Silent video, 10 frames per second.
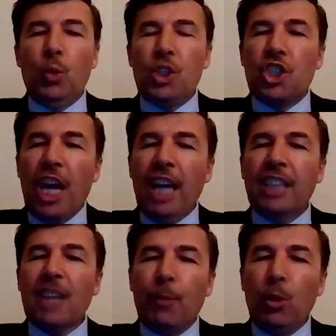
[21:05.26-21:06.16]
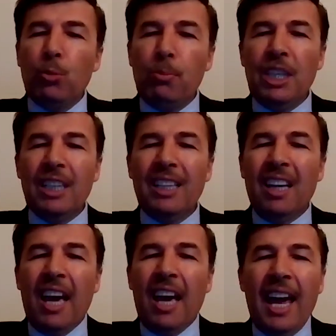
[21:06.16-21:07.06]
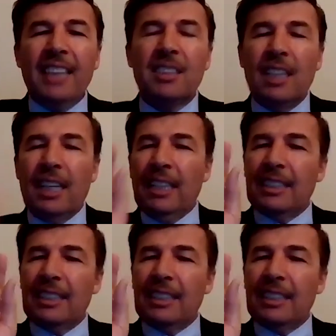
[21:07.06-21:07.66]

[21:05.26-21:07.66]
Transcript: which takes up human being as